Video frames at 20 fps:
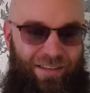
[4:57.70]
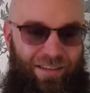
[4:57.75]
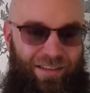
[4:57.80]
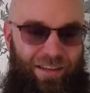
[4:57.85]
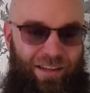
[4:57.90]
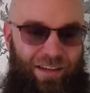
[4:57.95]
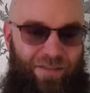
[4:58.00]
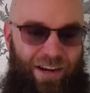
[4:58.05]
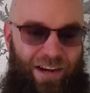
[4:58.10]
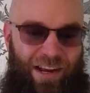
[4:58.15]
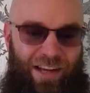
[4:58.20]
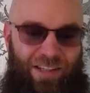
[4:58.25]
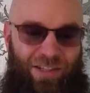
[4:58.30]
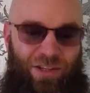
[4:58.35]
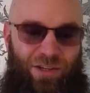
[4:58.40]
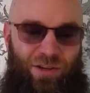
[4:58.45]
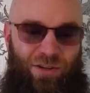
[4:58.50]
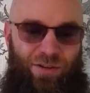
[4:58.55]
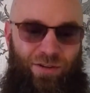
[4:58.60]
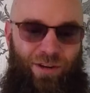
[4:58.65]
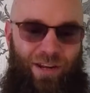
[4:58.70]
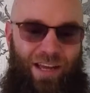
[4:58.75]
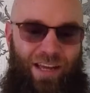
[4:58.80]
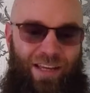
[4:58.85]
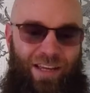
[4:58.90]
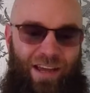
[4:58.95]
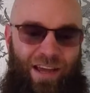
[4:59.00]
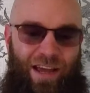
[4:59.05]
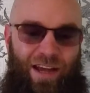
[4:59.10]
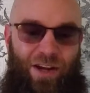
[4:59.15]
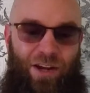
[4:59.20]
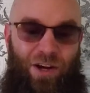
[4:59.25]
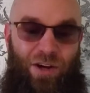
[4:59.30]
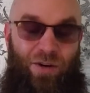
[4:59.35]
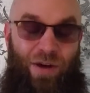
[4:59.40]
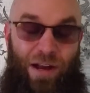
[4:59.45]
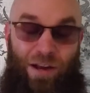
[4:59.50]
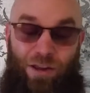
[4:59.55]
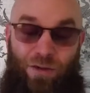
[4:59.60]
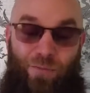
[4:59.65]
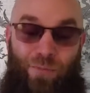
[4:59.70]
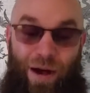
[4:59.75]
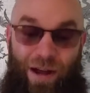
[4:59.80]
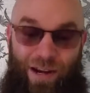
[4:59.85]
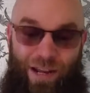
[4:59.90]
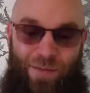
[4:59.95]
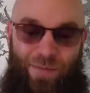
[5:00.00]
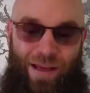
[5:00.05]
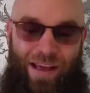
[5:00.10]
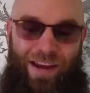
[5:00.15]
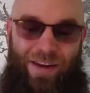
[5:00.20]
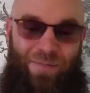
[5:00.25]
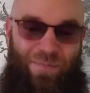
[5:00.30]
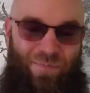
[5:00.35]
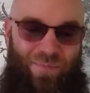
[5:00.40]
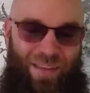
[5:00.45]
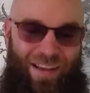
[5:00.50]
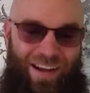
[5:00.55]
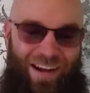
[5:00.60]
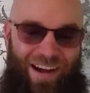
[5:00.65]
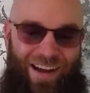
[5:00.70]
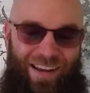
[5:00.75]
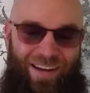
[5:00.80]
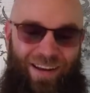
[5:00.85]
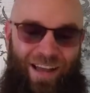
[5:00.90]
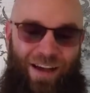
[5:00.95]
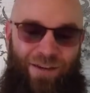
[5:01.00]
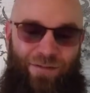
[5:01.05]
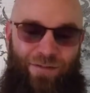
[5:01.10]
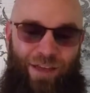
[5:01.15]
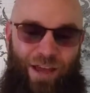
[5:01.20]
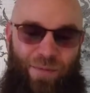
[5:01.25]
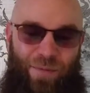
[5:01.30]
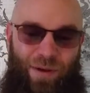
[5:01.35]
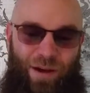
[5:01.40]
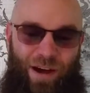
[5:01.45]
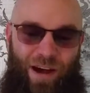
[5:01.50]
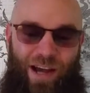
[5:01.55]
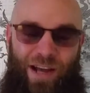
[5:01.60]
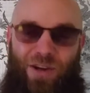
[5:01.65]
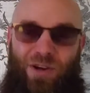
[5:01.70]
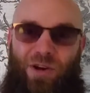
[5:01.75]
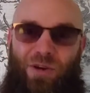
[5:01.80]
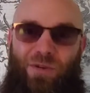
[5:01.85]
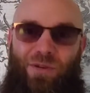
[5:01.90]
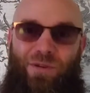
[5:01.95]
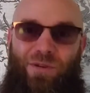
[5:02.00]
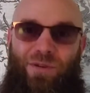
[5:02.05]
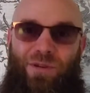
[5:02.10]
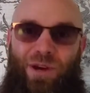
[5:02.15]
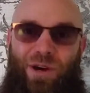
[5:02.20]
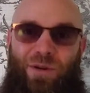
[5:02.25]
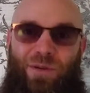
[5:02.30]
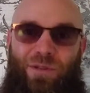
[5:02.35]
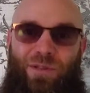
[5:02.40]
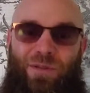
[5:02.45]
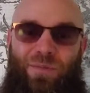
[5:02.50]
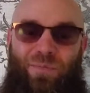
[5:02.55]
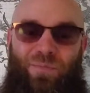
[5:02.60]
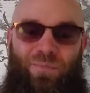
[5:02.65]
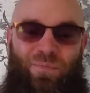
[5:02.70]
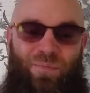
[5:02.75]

Ivaras, do you like Echo and the Bunnymen? I love them. I know you don't.